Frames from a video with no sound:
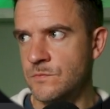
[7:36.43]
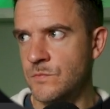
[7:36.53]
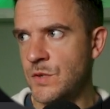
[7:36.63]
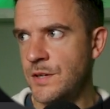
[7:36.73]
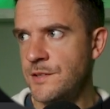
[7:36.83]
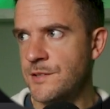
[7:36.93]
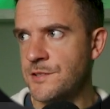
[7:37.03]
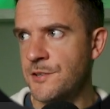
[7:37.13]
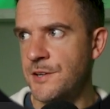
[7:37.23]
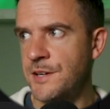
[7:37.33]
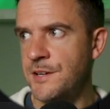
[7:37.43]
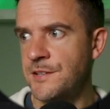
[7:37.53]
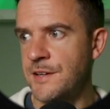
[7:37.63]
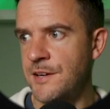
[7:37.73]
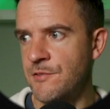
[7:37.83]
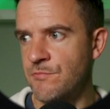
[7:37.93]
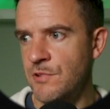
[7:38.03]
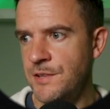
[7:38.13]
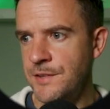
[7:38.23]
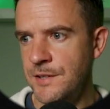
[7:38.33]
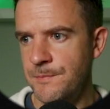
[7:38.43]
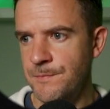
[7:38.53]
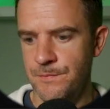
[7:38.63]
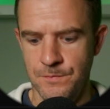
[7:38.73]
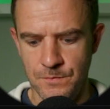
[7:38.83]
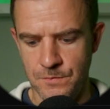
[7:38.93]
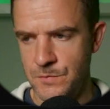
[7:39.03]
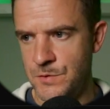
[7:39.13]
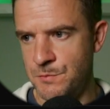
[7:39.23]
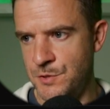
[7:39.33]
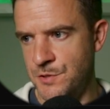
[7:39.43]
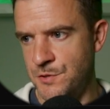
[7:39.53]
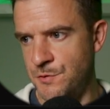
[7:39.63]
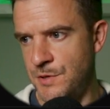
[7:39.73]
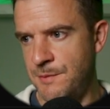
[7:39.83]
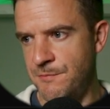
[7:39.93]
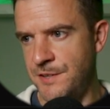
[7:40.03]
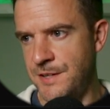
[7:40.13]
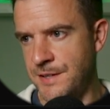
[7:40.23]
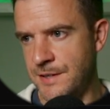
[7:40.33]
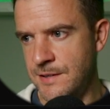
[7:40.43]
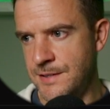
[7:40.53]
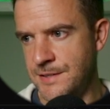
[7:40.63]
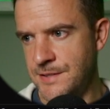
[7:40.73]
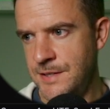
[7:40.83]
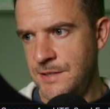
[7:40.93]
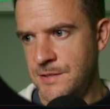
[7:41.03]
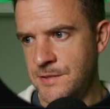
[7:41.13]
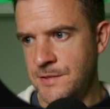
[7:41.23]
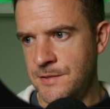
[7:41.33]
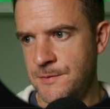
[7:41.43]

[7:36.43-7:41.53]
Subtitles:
Okay, let's go ahead and run that. So we just do mvn clean test.